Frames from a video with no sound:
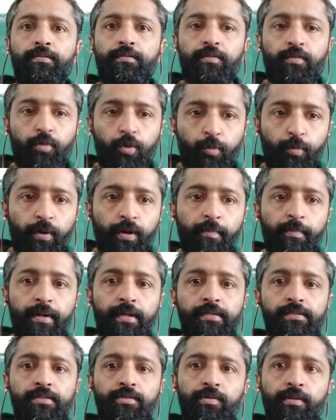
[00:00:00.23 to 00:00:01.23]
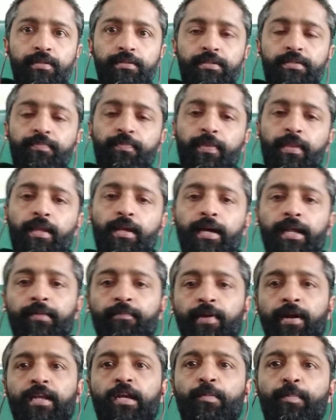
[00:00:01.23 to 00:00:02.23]
Good morning, my dear students, and
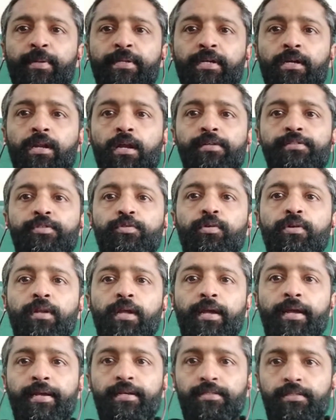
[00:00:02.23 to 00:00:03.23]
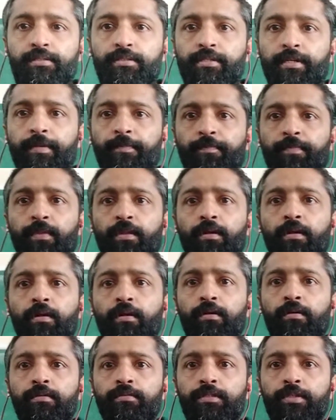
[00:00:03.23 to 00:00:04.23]
welcome to the class on history.
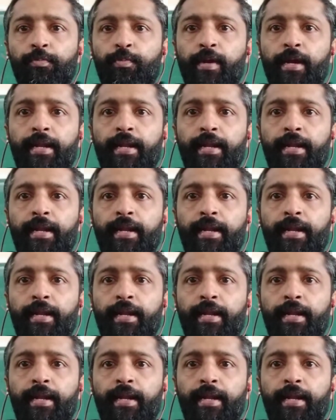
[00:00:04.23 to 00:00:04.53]
So, we are